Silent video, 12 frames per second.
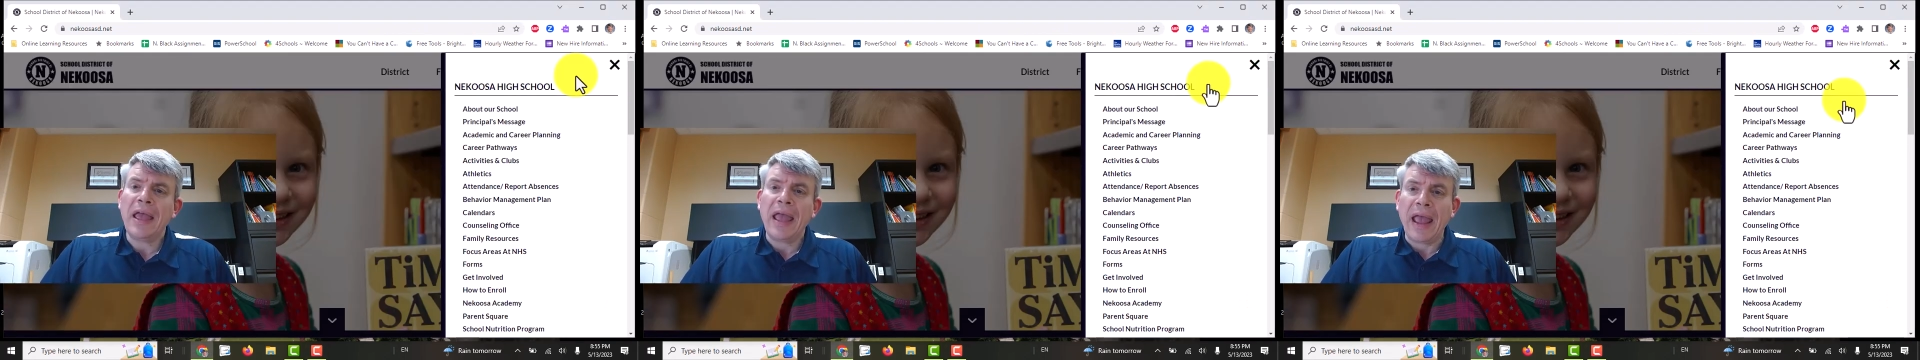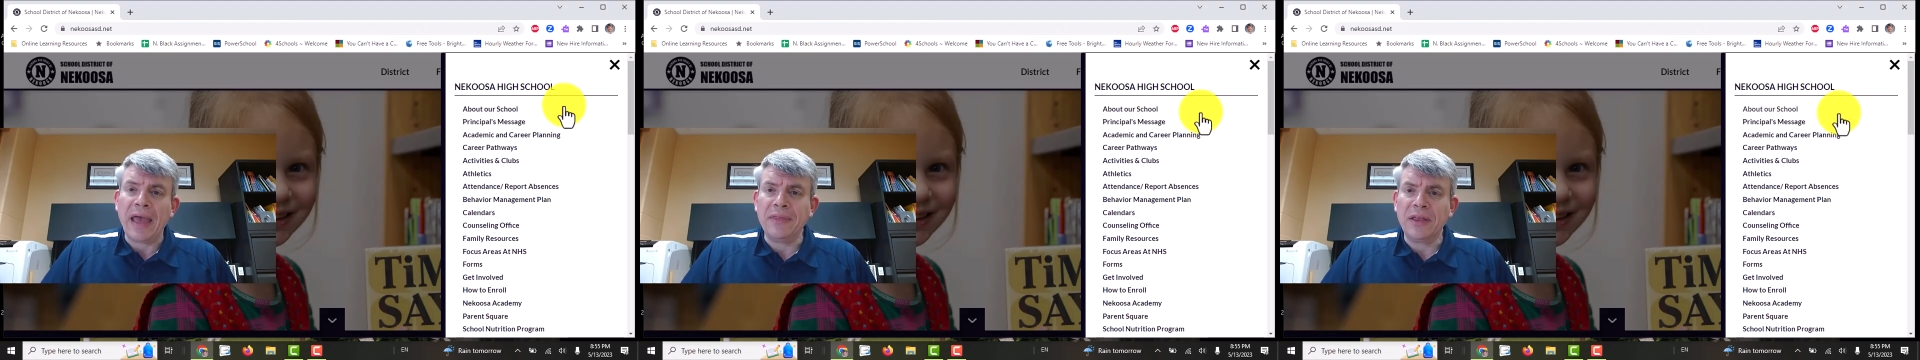
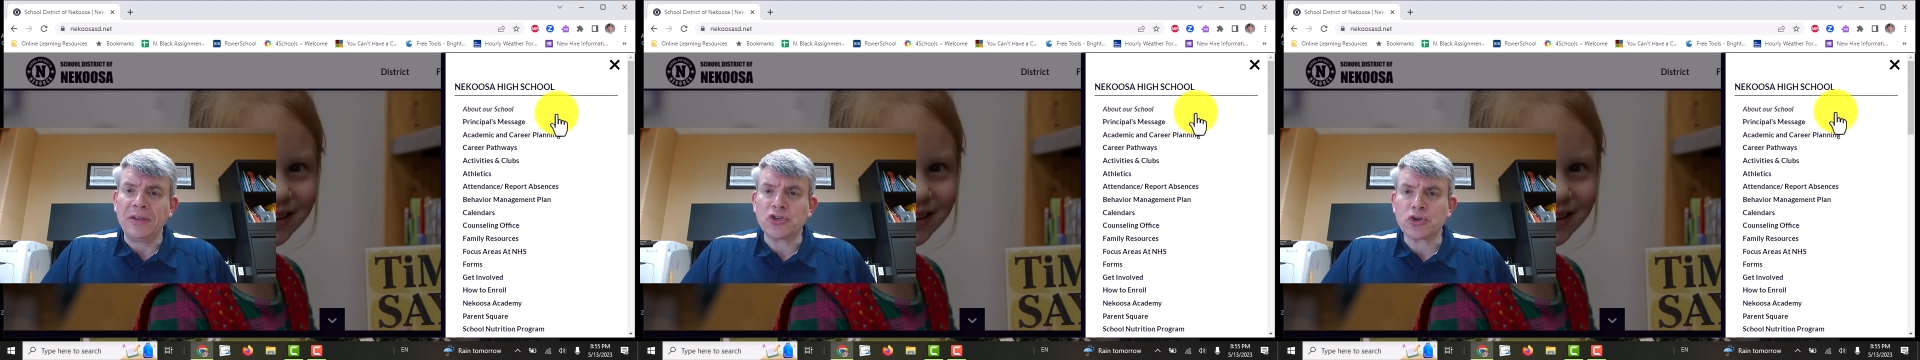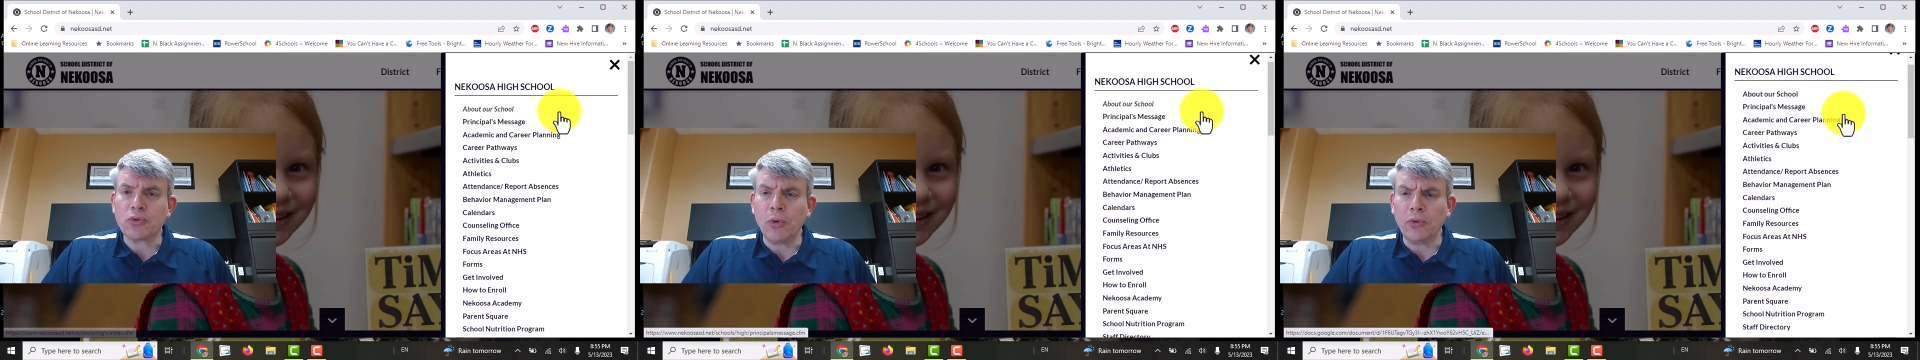and then
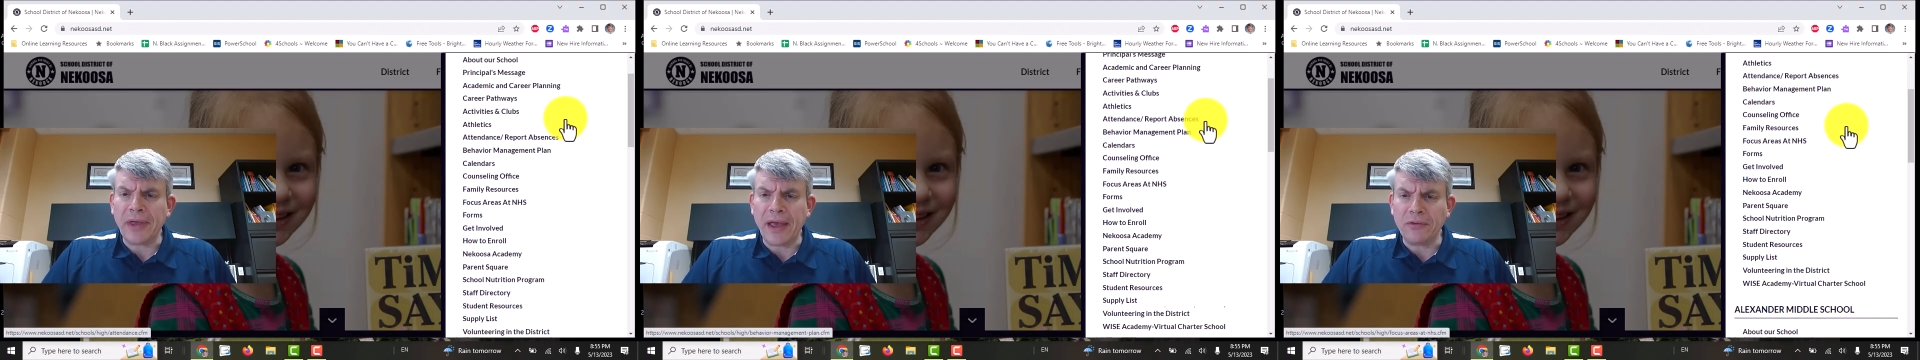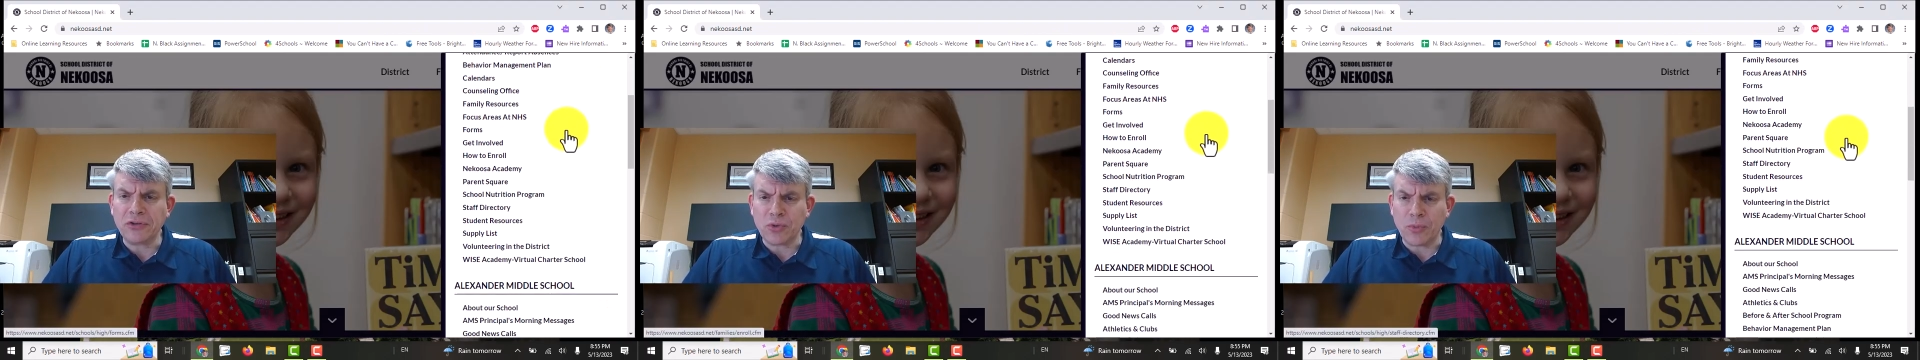scroll
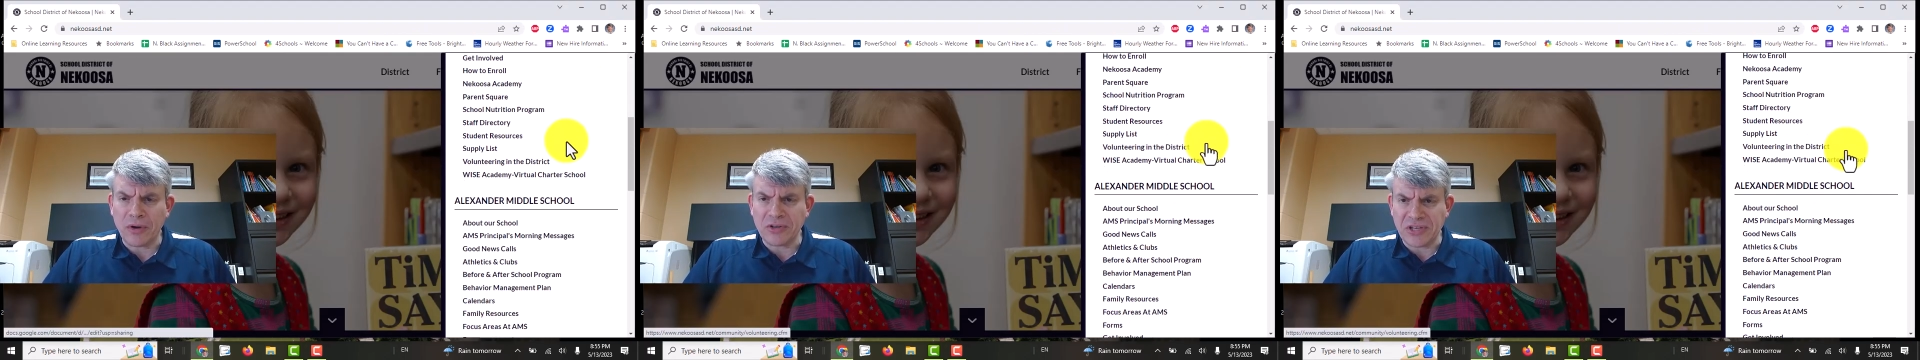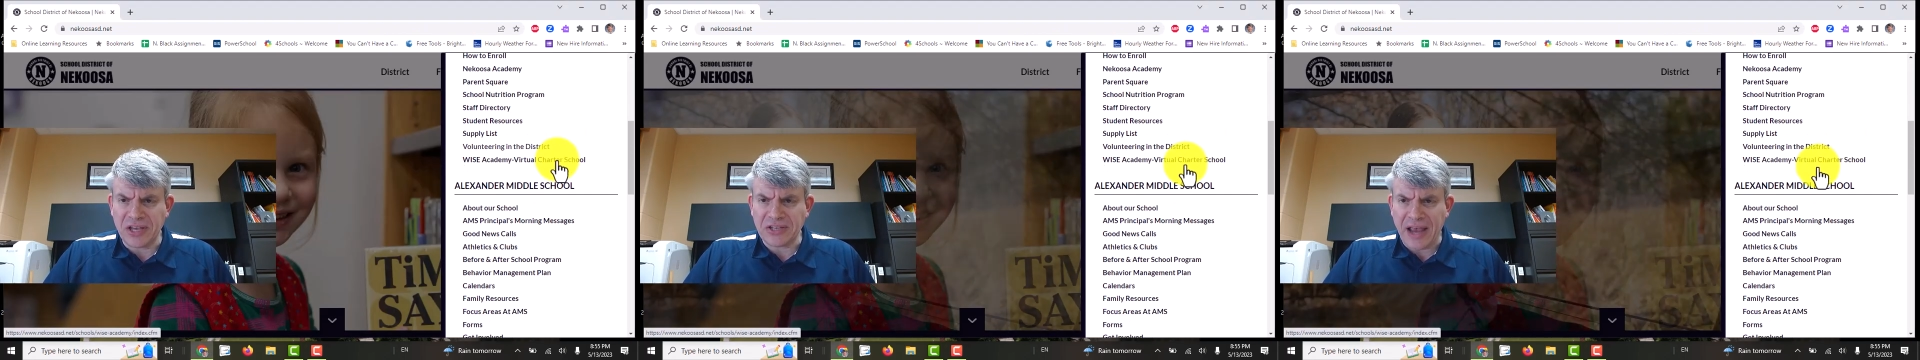down to where
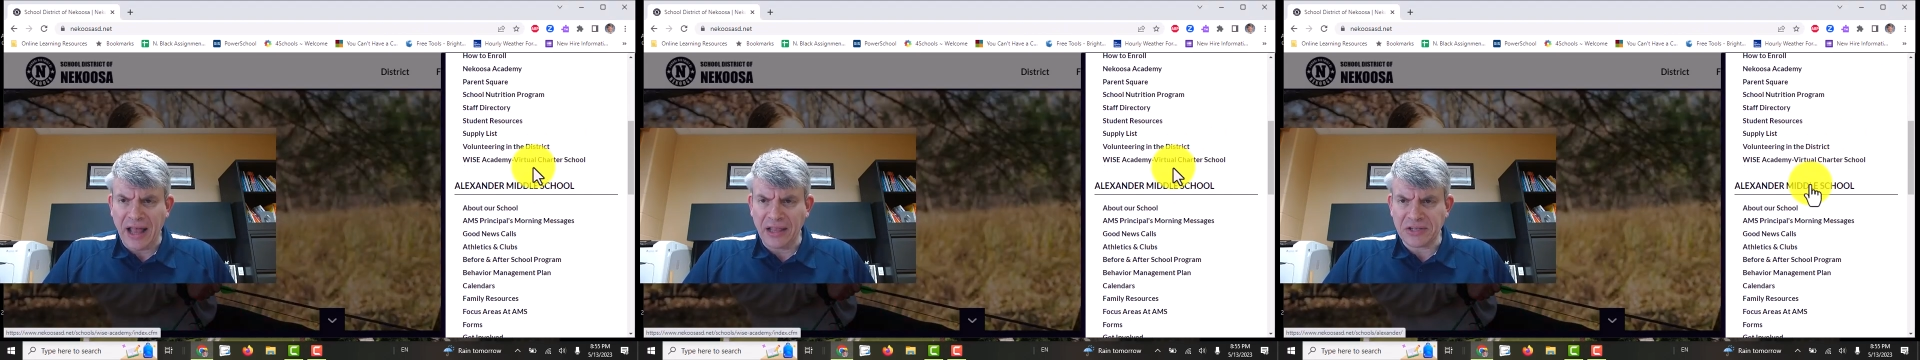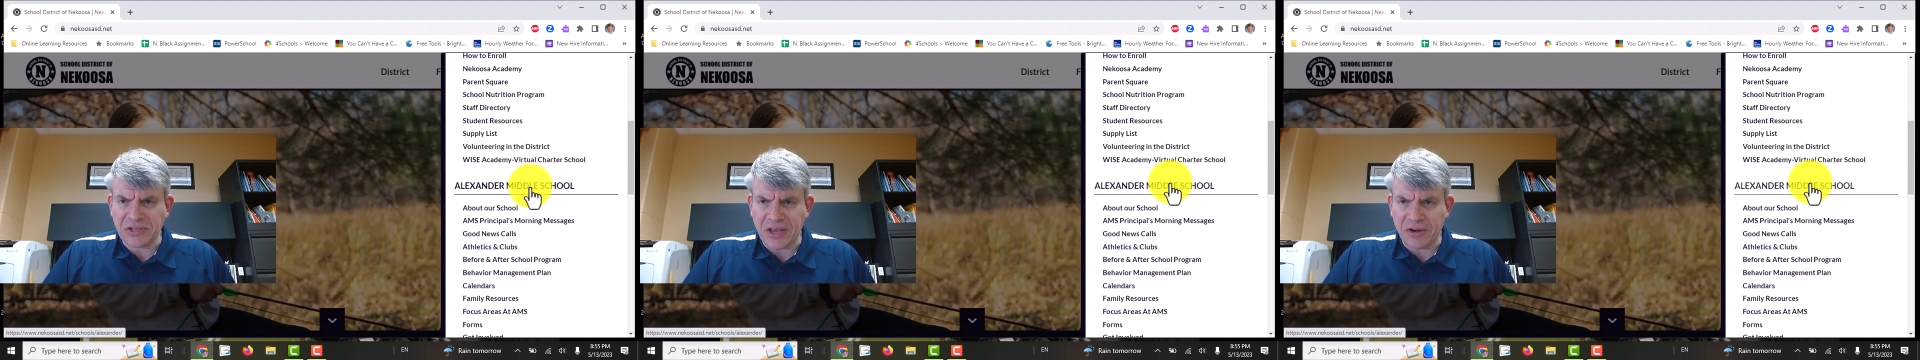it says
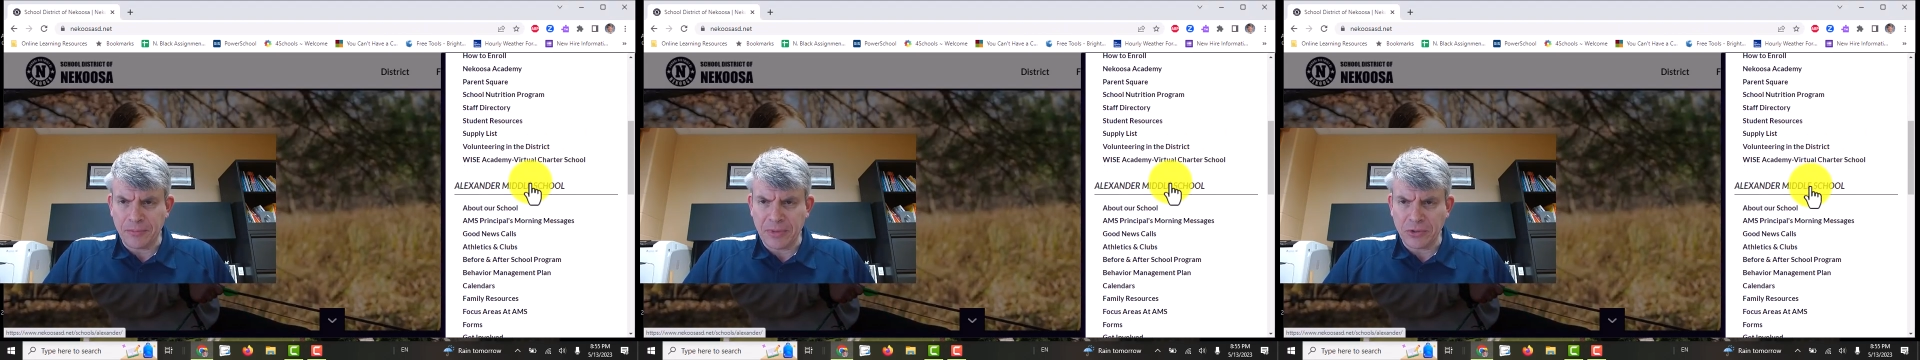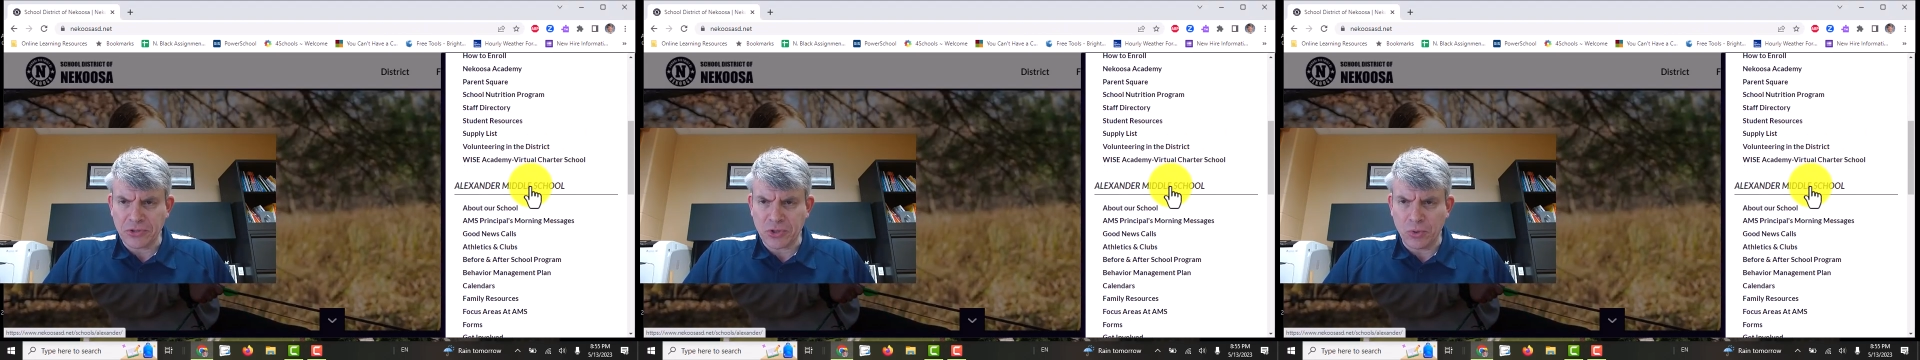Alexander
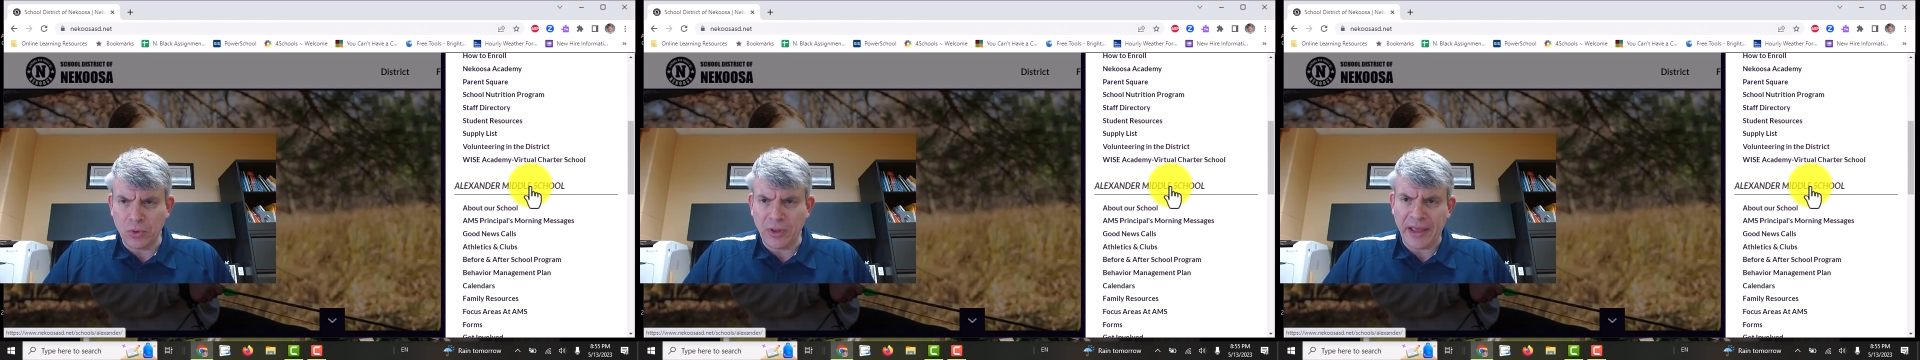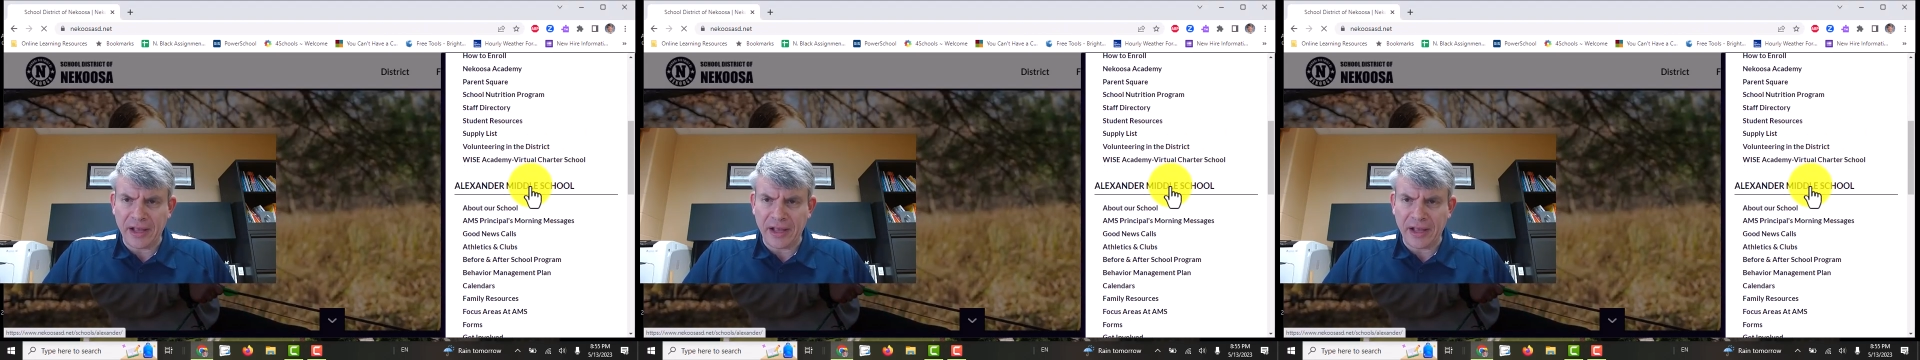Middle School and